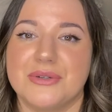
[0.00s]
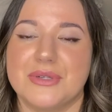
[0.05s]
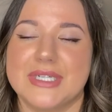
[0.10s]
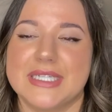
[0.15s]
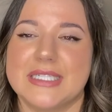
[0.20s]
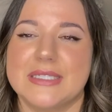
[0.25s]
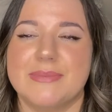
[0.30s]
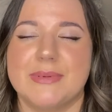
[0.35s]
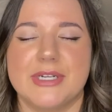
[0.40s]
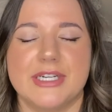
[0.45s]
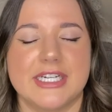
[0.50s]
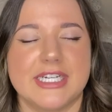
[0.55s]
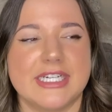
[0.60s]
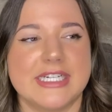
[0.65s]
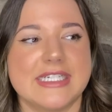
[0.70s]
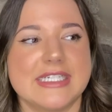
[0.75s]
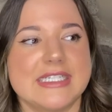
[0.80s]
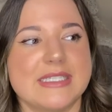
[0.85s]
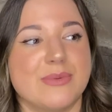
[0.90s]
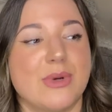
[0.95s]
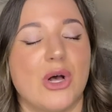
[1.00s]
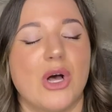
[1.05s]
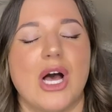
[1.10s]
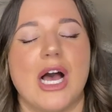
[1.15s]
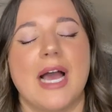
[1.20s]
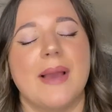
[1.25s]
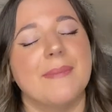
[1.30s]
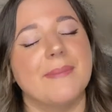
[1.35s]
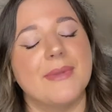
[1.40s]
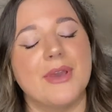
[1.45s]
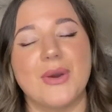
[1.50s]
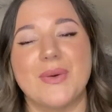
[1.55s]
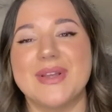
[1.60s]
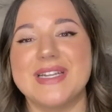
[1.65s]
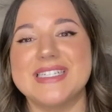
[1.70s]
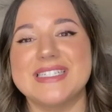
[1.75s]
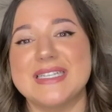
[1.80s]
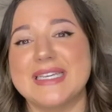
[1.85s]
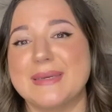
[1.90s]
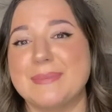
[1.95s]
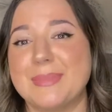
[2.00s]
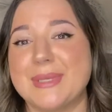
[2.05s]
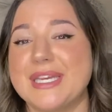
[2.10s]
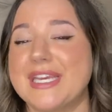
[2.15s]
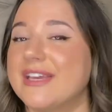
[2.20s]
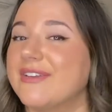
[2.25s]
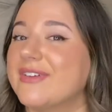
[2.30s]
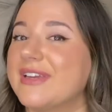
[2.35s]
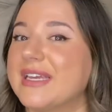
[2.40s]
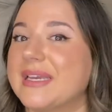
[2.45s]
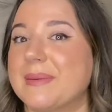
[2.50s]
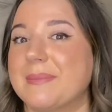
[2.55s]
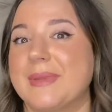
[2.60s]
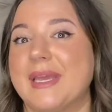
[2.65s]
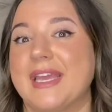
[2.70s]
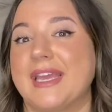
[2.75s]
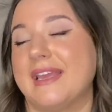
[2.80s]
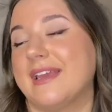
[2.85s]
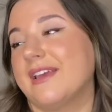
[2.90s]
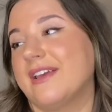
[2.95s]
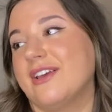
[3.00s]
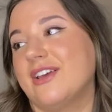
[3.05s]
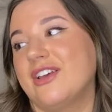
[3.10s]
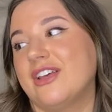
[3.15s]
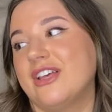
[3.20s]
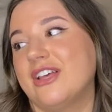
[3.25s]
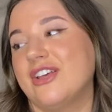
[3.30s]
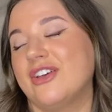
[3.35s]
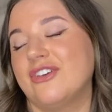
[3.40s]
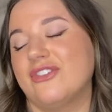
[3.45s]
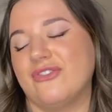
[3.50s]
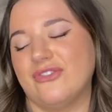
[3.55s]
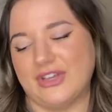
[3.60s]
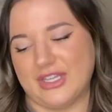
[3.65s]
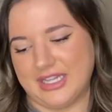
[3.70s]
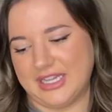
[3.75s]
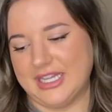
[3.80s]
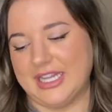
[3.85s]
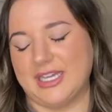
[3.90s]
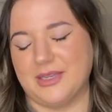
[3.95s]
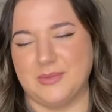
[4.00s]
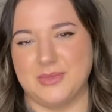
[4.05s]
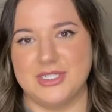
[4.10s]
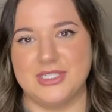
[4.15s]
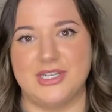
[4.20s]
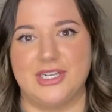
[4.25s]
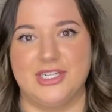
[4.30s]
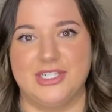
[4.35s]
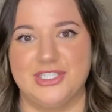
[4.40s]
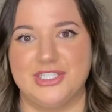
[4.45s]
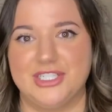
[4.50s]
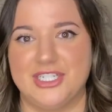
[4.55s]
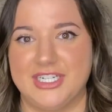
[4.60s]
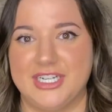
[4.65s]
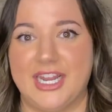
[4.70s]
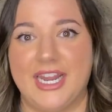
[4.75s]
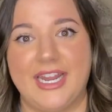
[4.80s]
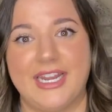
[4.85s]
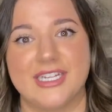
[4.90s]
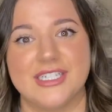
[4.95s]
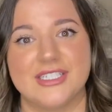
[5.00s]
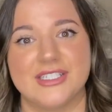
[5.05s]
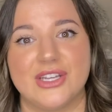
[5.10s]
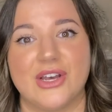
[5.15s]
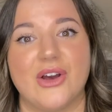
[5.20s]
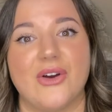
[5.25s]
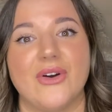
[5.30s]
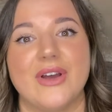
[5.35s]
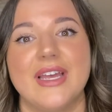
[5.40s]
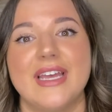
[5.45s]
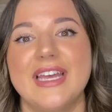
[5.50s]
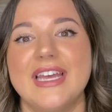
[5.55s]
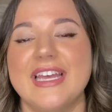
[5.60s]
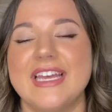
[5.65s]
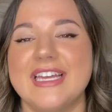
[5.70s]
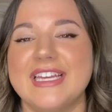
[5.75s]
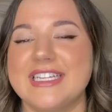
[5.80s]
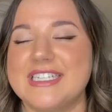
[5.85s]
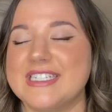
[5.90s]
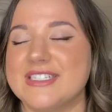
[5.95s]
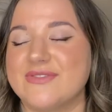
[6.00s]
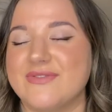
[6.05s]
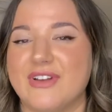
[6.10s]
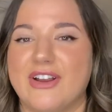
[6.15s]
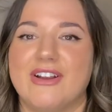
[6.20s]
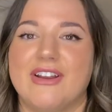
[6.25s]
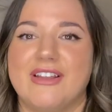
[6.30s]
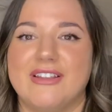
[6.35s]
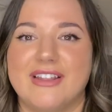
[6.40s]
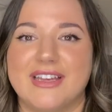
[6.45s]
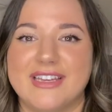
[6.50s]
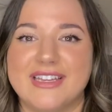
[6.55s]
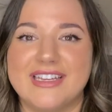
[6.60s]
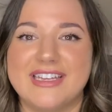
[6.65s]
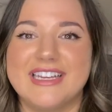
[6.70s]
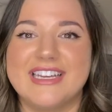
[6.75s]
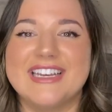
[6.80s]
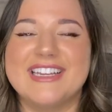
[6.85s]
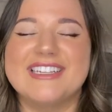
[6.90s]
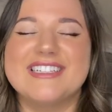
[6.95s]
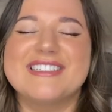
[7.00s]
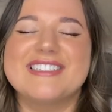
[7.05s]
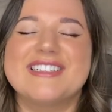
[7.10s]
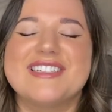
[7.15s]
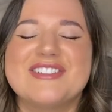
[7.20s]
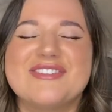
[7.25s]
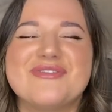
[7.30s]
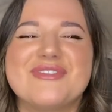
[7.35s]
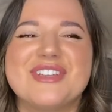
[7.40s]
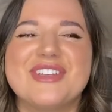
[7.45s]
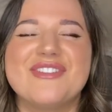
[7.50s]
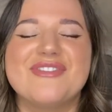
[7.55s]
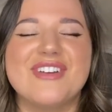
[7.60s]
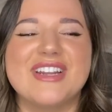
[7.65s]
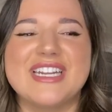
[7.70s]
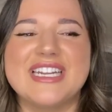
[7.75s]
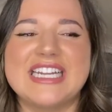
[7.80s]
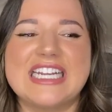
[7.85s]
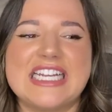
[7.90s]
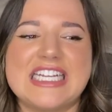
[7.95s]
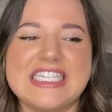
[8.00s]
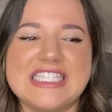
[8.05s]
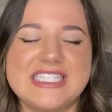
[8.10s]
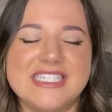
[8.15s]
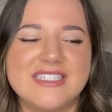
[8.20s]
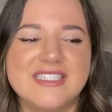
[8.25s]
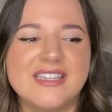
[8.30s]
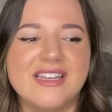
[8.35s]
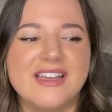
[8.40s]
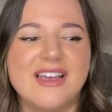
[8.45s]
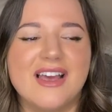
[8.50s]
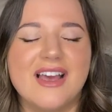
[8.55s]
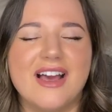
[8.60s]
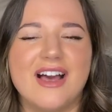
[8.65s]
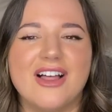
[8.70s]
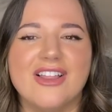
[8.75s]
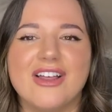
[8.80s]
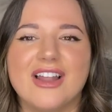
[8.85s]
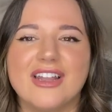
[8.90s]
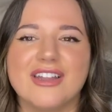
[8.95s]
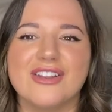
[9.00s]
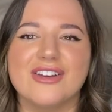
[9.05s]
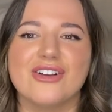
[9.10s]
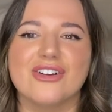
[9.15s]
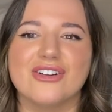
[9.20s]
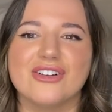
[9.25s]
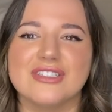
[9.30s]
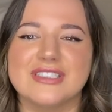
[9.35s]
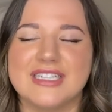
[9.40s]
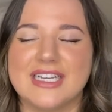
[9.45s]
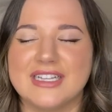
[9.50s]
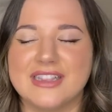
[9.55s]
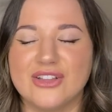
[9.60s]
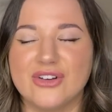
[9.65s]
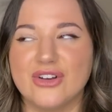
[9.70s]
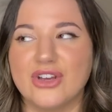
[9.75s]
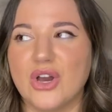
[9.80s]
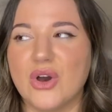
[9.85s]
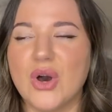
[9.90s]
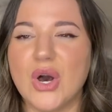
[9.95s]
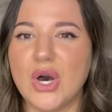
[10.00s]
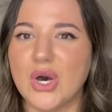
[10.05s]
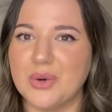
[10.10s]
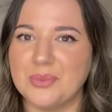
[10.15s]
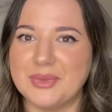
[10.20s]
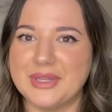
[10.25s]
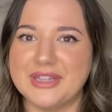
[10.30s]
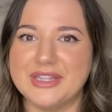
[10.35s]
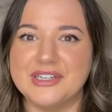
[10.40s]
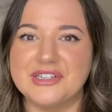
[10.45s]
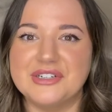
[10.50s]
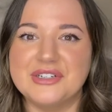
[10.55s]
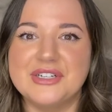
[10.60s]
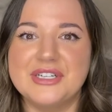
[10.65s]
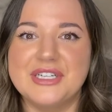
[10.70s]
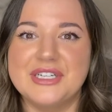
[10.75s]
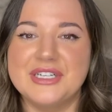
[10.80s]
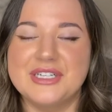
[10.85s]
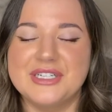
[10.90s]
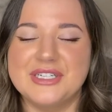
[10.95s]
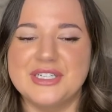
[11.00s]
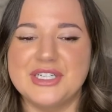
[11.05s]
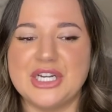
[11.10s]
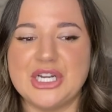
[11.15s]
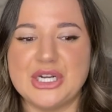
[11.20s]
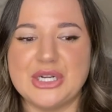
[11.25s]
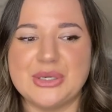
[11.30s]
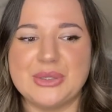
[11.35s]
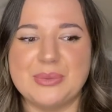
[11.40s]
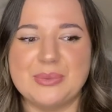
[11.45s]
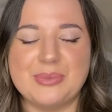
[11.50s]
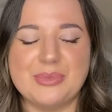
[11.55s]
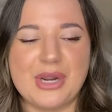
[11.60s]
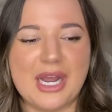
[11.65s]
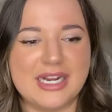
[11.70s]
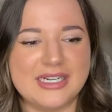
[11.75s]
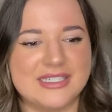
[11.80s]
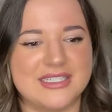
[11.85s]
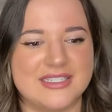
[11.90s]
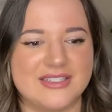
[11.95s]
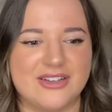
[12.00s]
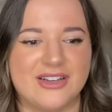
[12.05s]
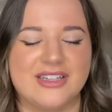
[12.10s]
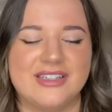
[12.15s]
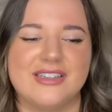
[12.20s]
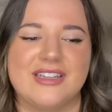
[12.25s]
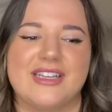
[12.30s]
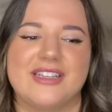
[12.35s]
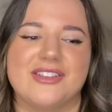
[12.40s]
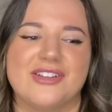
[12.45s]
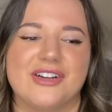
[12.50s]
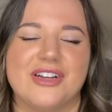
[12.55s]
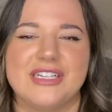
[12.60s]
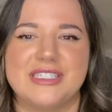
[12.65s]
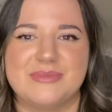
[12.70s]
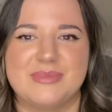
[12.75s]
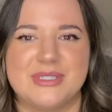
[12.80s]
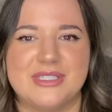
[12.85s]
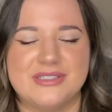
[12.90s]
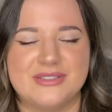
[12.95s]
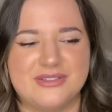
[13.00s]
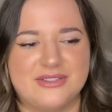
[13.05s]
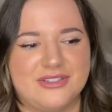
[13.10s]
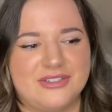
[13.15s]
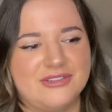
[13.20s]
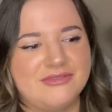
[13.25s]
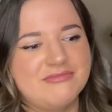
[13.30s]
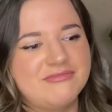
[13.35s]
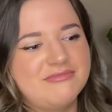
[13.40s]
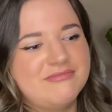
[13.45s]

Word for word: experience, well, I'm going to be giving him a foot and leg massage tonight. So he's very lucky. And it's, it's really funny because a lot of the girls, like they'll go home and they'll, you know, practice on like their husbands or